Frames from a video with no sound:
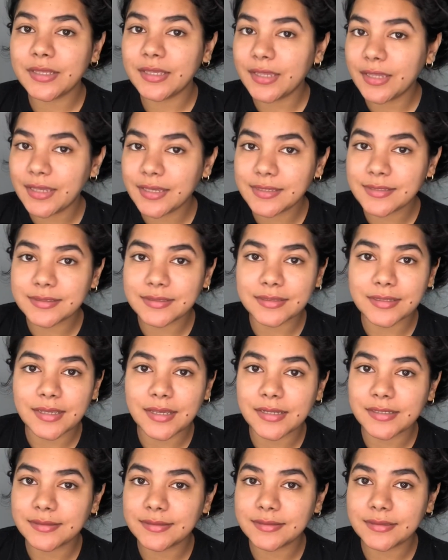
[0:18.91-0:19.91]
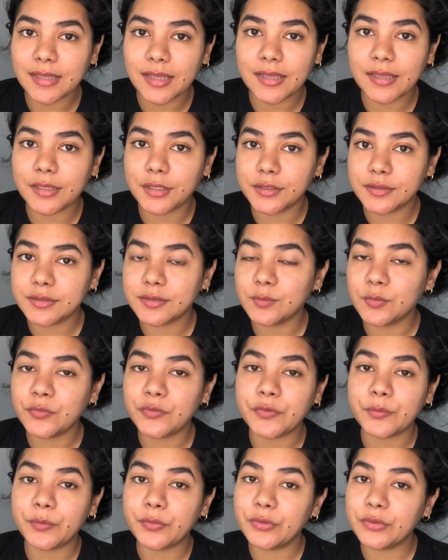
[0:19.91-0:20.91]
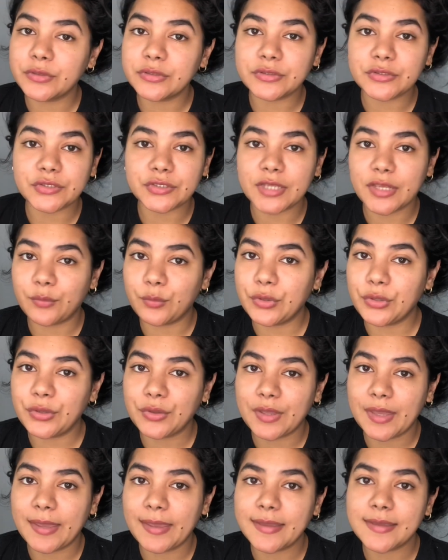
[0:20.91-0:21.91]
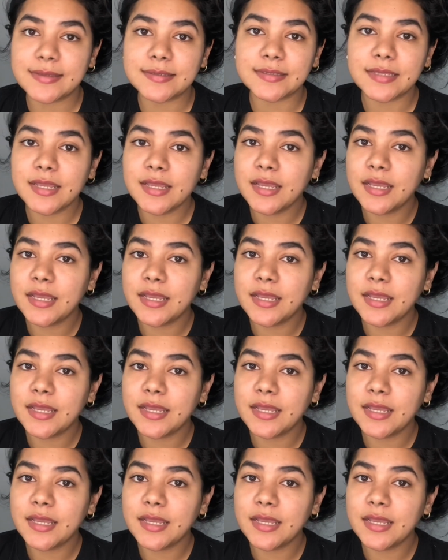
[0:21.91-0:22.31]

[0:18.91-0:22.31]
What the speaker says: easy acai smoothie bowl to share with you guys.